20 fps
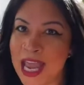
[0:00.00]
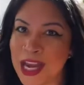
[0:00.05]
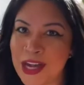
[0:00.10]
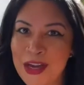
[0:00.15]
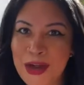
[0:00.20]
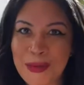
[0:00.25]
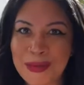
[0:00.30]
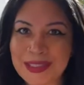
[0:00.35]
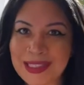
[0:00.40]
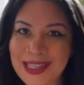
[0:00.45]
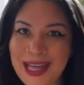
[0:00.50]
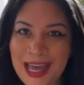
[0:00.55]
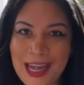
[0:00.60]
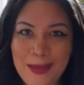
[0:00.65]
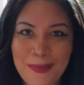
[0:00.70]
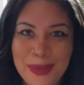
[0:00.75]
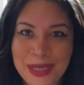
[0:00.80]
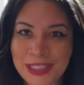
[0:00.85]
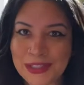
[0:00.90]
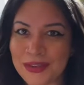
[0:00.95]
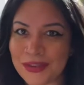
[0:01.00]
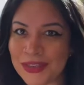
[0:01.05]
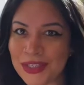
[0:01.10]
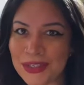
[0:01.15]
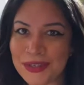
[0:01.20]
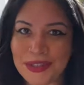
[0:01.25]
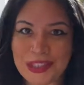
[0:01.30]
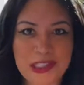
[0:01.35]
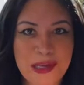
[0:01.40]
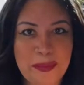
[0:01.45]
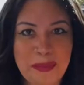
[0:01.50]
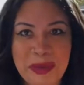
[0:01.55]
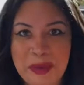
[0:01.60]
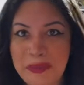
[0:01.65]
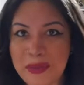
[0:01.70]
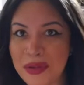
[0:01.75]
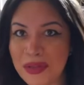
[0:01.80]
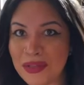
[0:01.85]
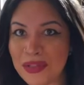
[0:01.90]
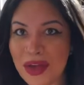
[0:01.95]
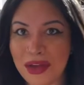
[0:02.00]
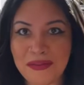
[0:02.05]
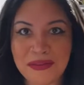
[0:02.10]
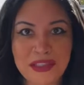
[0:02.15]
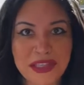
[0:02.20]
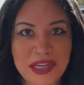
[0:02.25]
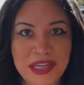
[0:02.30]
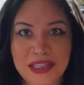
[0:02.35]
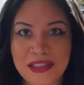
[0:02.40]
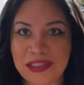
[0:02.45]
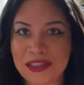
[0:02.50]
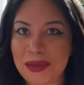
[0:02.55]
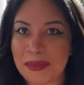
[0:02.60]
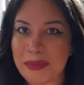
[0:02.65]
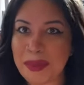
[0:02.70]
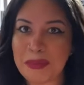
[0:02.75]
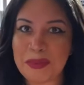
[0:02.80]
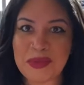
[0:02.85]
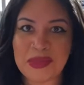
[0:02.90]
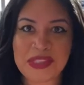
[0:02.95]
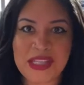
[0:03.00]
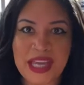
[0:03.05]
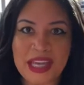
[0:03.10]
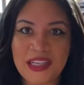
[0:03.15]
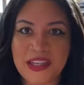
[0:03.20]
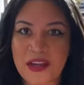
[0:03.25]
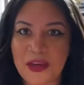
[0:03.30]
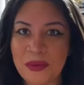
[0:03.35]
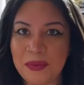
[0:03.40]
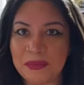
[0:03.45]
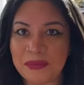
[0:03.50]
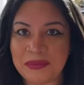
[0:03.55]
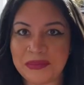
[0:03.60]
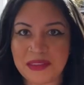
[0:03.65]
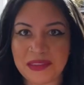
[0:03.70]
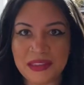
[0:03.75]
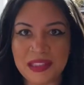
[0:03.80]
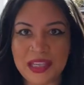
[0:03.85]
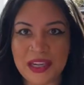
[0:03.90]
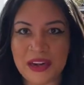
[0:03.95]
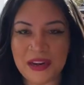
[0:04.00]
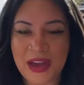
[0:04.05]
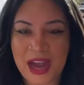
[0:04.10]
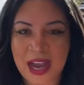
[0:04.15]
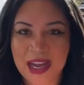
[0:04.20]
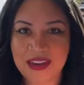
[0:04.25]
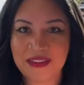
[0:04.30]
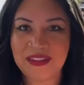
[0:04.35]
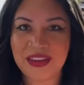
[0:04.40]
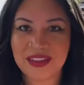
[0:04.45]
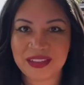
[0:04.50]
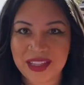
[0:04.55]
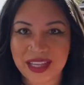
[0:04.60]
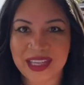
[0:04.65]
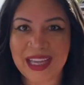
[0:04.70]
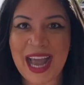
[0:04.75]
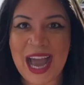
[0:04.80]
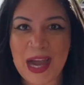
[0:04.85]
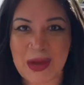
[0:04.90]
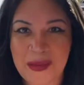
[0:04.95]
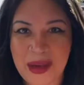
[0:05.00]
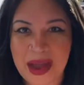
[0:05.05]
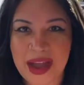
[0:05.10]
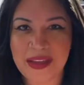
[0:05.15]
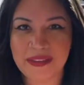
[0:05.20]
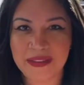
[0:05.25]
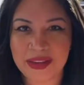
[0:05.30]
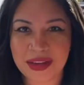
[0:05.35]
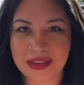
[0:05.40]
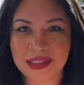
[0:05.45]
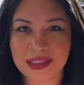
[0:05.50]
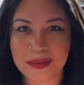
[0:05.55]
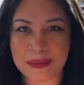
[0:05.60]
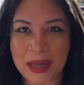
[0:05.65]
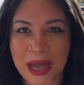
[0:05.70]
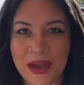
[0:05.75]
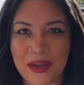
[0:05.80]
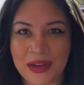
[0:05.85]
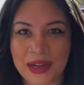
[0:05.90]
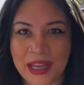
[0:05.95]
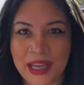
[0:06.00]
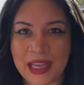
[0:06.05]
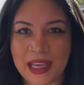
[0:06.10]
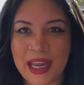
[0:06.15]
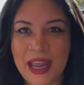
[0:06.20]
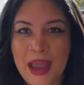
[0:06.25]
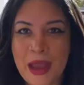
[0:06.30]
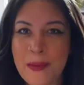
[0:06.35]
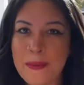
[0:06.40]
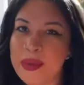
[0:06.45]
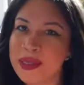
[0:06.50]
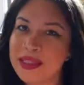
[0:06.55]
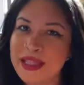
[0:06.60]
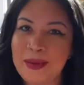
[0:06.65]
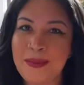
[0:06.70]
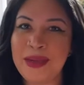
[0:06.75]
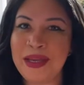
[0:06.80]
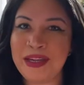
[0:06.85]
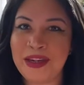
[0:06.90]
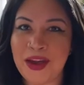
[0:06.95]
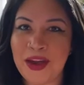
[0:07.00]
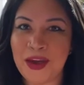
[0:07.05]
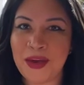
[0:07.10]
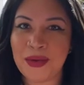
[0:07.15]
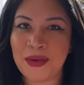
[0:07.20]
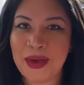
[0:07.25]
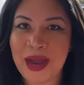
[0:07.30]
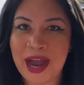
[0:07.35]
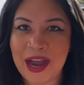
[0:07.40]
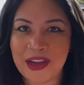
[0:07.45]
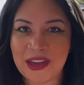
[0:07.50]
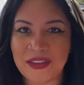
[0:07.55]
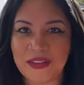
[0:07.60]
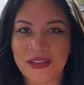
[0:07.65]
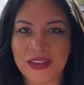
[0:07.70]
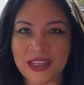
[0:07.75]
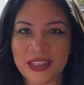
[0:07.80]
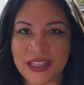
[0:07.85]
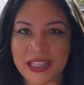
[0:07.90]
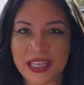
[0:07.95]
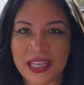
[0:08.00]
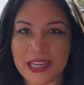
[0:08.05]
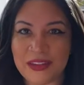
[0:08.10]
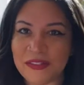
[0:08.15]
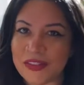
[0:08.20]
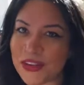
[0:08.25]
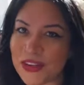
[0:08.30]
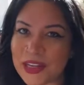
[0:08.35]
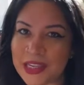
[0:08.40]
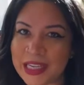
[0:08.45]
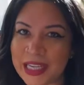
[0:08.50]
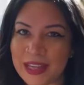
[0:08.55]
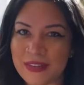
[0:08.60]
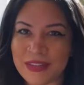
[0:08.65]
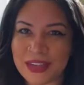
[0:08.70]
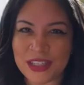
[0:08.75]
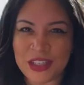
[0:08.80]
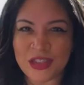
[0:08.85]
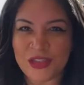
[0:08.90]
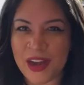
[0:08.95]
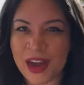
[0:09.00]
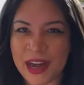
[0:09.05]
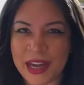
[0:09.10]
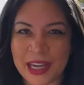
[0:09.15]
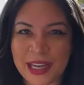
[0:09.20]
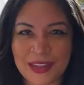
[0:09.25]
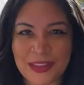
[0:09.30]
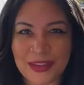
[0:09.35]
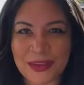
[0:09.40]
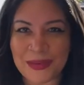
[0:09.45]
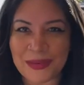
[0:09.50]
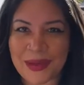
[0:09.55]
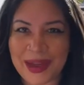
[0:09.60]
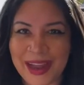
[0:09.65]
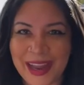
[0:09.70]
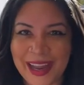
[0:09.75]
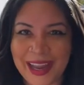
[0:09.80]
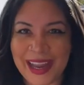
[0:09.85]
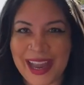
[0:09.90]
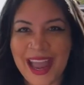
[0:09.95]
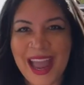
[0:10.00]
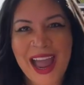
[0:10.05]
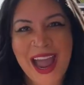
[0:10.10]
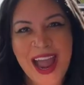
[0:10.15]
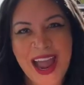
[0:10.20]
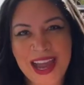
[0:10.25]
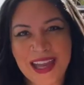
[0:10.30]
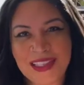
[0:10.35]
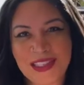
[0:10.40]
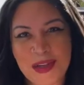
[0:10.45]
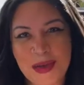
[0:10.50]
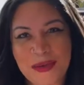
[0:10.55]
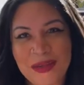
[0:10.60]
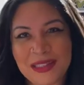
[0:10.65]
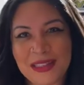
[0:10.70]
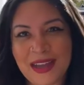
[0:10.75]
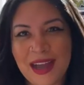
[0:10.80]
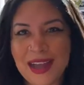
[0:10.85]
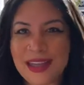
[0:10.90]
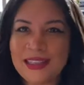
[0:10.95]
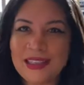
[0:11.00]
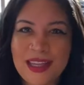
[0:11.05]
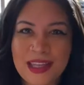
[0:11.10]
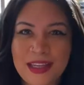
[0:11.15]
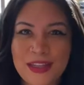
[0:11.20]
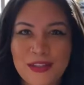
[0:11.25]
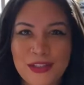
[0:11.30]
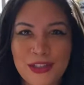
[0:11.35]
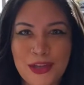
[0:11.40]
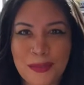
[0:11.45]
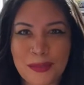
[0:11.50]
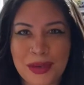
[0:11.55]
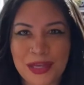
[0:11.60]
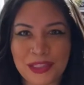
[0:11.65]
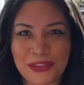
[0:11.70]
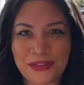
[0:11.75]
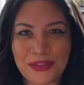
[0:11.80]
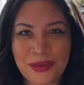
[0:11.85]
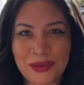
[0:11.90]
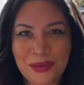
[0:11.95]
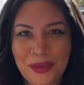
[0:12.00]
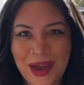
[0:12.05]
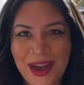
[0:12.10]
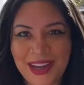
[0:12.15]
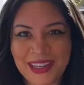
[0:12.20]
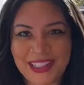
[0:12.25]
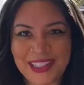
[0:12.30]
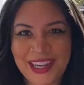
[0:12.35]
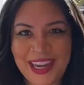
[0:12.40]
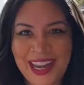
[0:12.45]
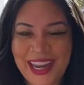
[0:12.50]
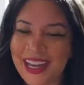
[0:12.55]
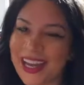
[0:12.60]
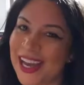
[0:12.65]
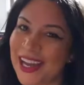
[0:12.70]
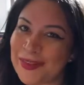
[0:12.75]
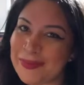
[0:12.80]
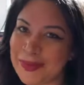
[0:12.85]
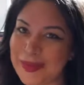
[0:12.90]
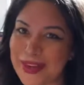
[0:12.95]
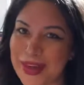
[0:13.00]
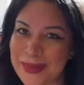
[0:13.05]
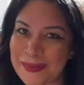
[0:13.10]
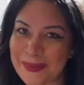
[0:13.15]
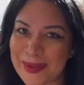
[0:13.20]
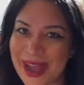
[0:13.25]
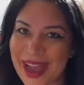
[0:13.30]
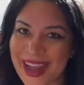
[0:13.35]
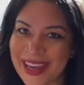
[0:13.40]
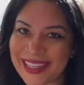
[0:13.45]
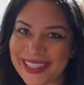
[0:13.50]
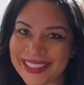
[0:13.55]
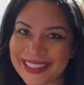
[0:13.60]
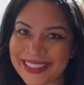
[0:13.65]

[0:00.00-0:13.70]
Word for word: You know, it was a lot of mixed reviews. Some people loved it and some people were like, nope, you know, kind of felt like how I felt about it. But let me know how you're feeling and if you're going to give it a try either way. As always, guys, thank you so much for watching. I'll be right back.